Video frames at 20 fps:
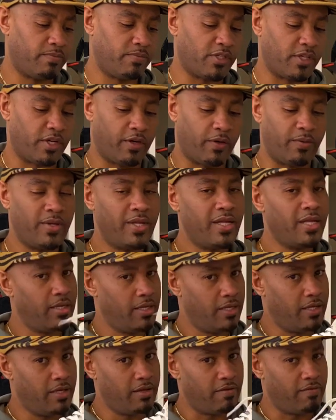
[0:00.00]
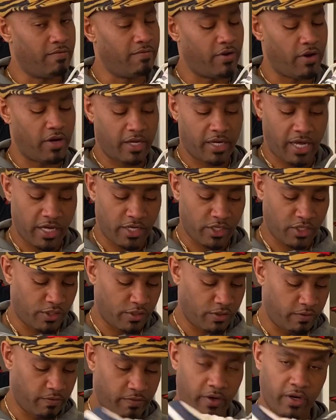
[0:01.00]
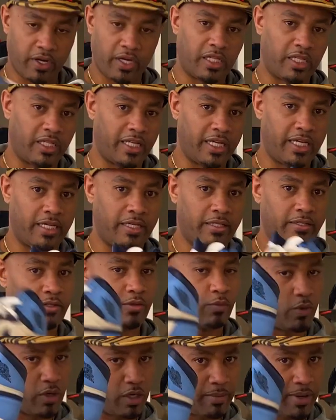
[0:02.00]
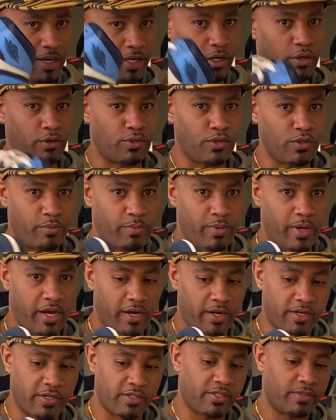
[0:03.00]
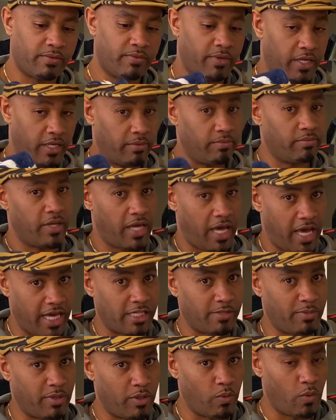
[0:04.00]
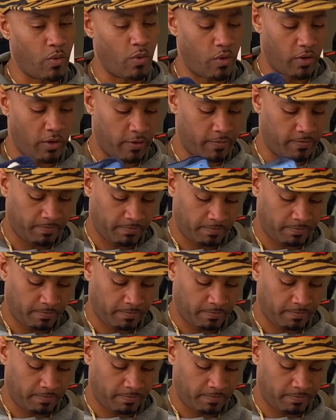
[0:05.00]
So very nice shoe, very clean. One of my go-to pairs. It has been worn.